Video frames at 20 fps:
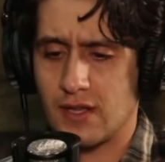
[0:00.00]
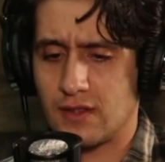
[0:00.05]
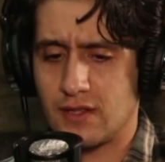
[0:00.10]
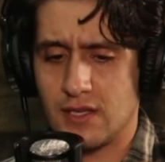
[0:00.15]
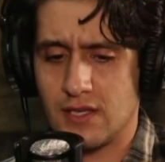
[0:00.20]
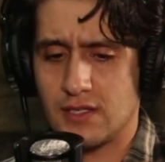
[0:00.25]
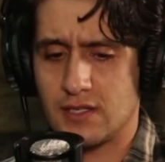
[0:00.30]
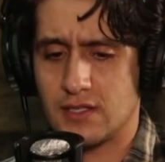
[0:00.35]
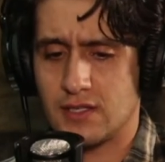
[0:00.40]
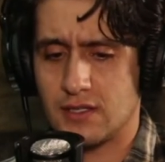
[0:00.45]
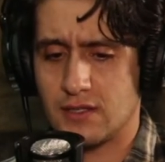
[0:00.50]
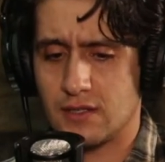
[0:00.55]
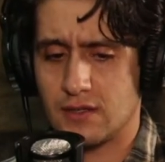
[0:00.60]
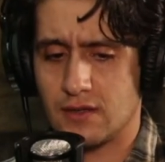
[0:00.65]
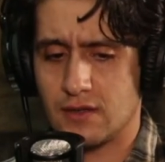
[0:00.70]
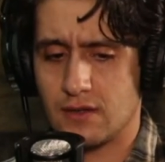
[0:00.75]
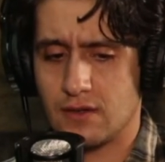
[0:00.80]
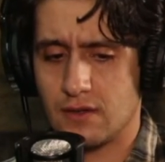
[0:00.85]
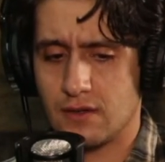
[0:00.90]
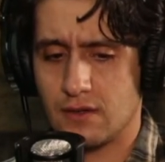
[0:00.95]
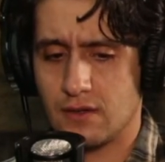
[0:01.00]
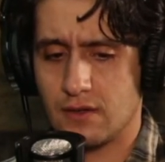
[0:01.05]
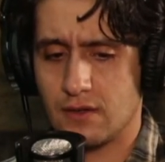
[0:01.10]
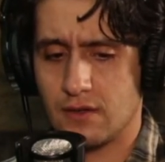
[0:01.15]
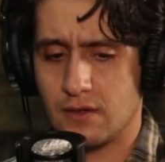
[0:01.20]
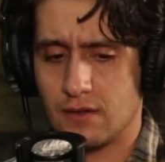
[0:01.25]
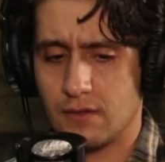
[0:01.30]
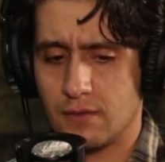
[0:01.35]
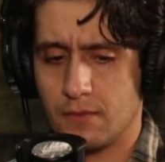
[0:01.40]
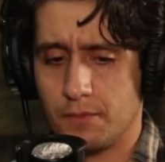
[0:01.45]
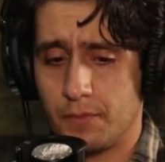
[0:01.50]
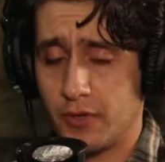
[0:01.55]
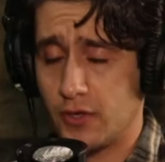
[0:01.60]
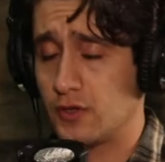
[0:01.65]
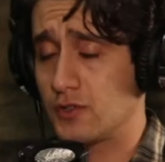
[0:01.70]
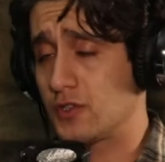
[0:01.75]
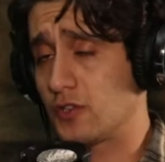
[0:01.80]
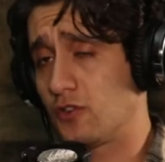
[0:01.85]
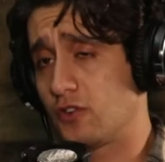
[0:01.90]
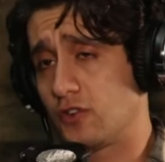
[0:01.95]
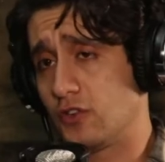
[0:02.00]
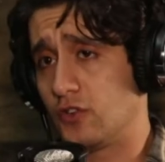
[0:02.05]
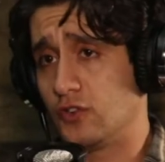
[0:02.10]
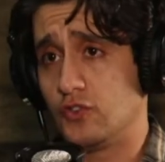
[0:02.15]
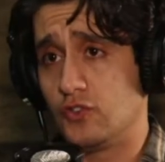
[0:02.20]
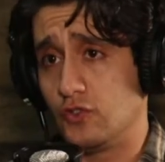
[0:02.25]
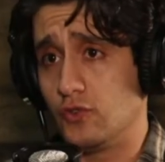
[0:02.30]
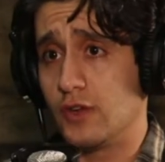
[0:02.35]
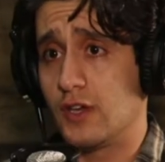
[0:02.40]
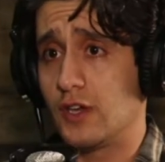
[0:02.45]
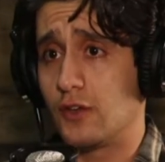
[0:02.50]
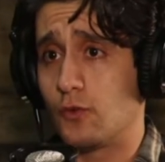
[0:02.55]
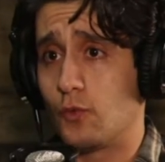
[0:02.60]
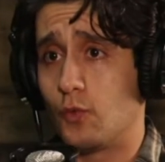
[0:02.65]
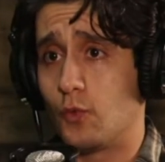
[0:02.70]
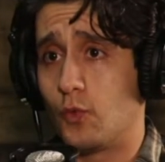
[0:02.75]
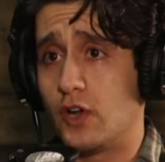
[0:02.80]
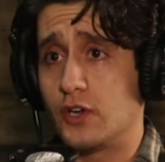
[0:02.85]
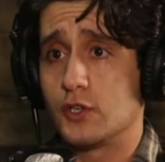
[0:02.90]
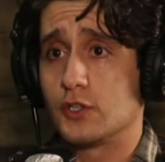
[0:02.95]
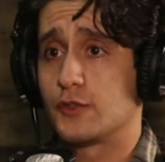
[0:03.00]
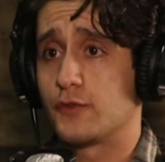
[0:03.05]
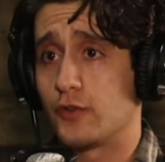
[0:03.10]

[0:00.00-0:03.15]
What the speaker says: that these pills are doing wonders.